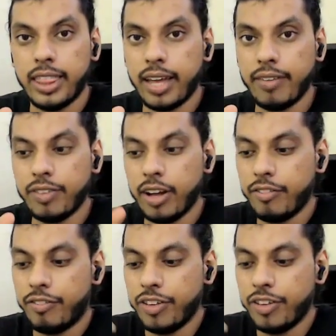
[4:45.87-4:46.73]
have
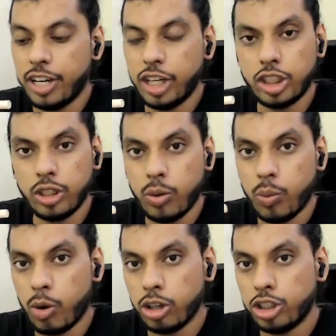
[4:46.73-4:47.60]
finished
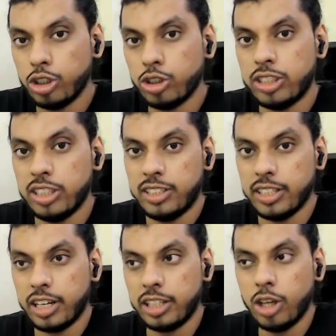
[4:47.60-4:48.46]
watching us 3
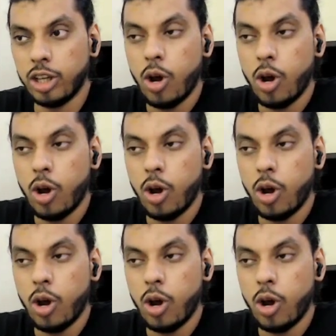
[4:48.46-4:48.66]
secrets.